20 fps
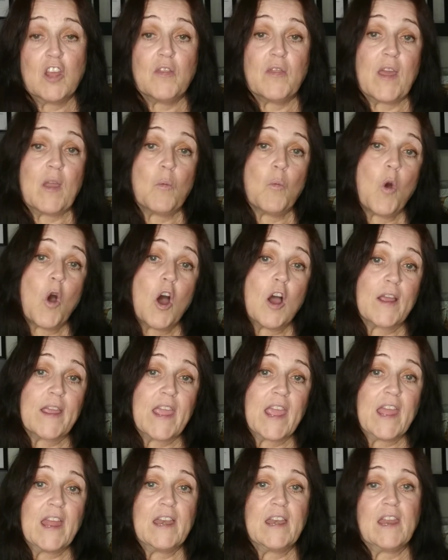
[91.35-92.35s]
They
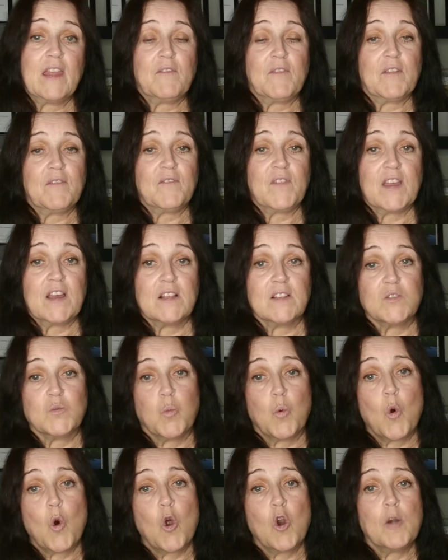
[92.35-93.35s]
walk in, if it feels
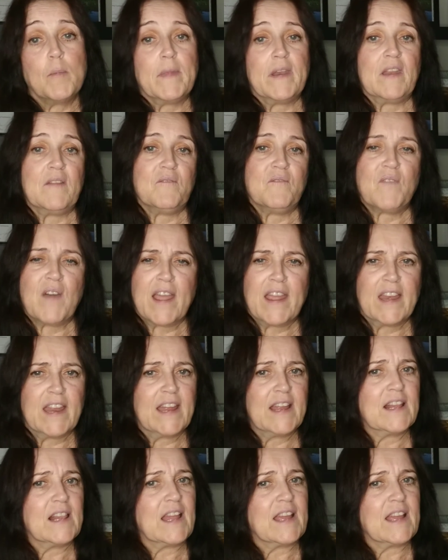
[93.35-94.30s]
warm and inviting,